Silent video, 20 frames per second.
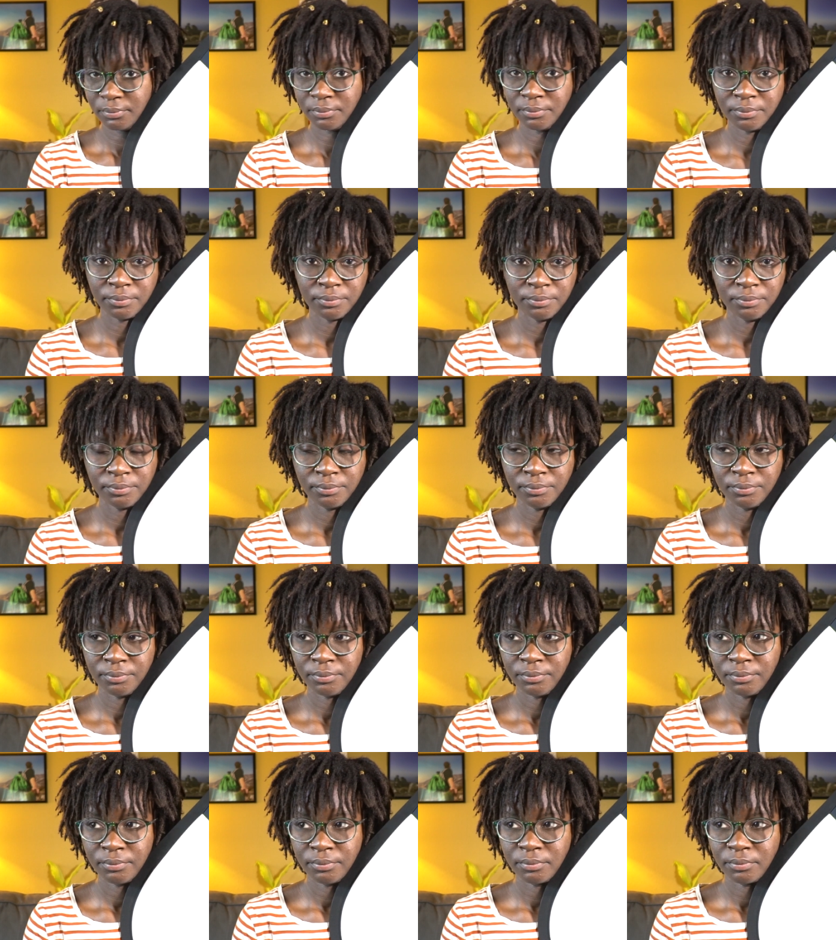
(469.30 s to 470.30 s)

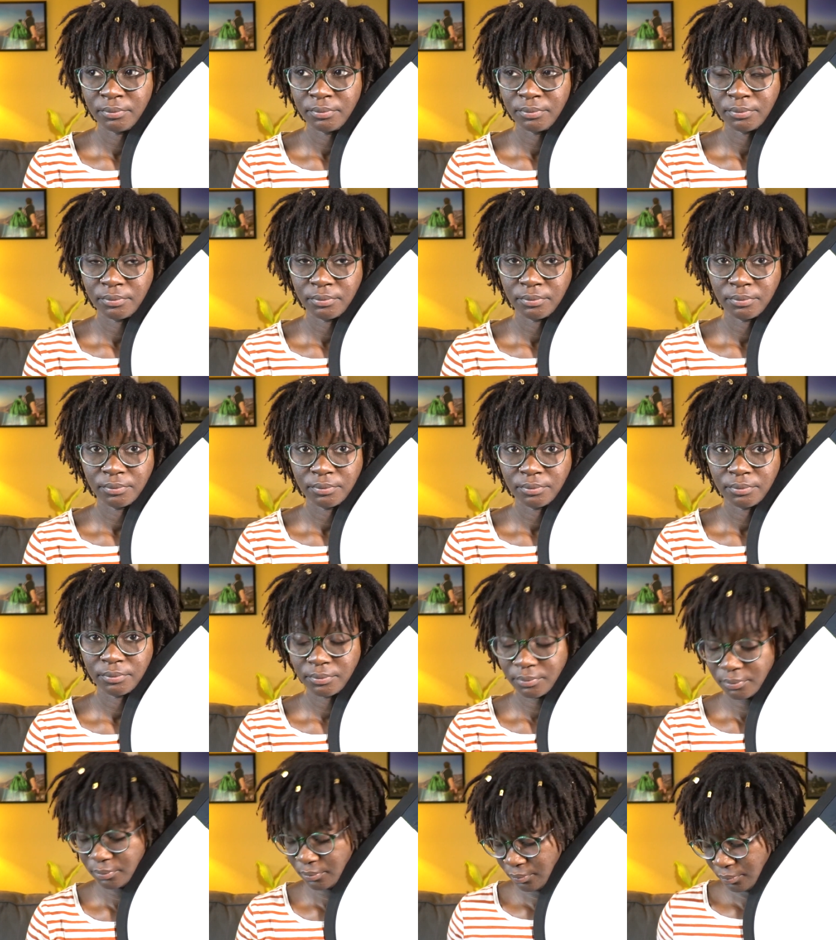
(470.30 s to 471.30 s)

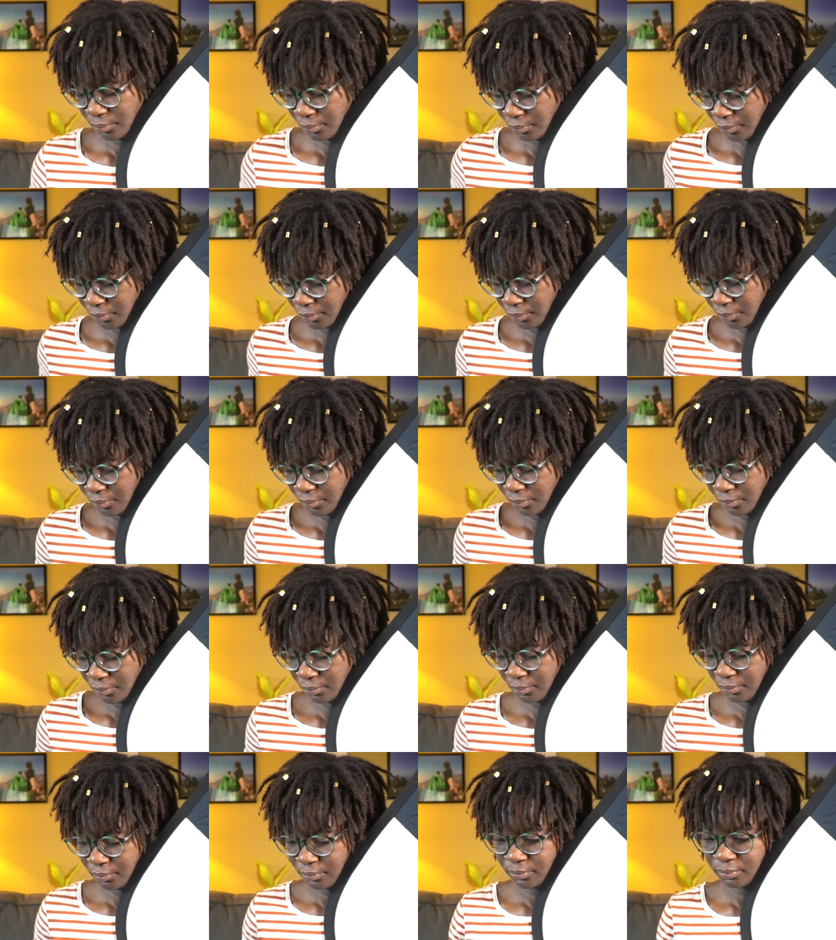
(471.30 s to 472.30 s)

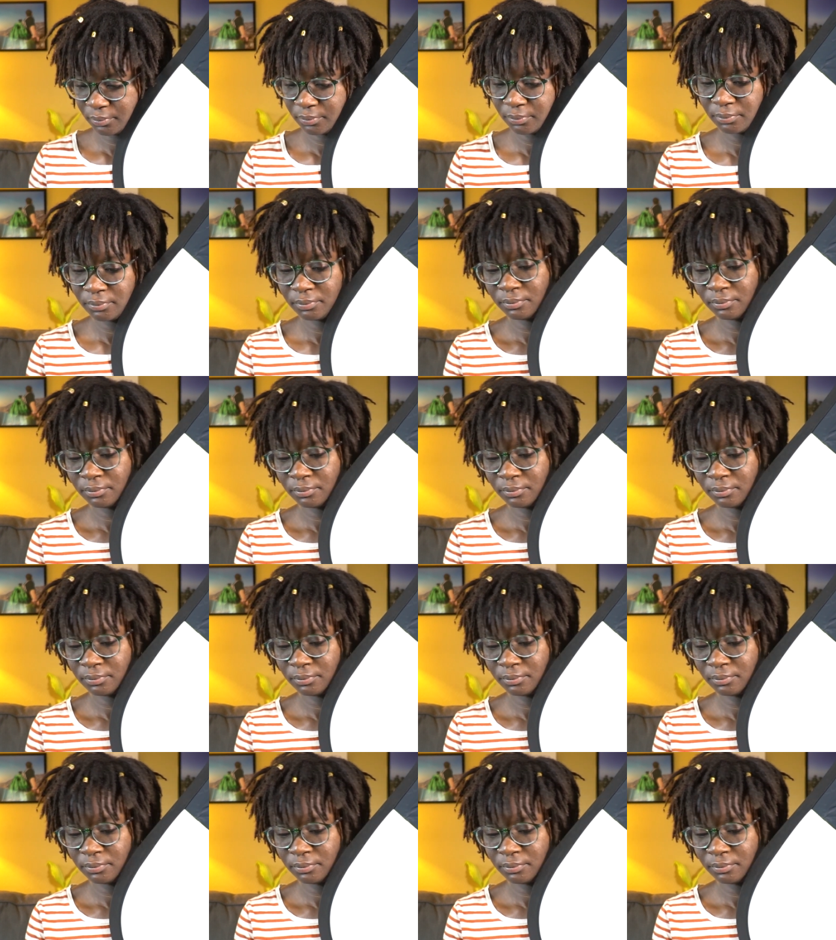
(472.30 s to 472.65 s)
No one is speaking in this clip.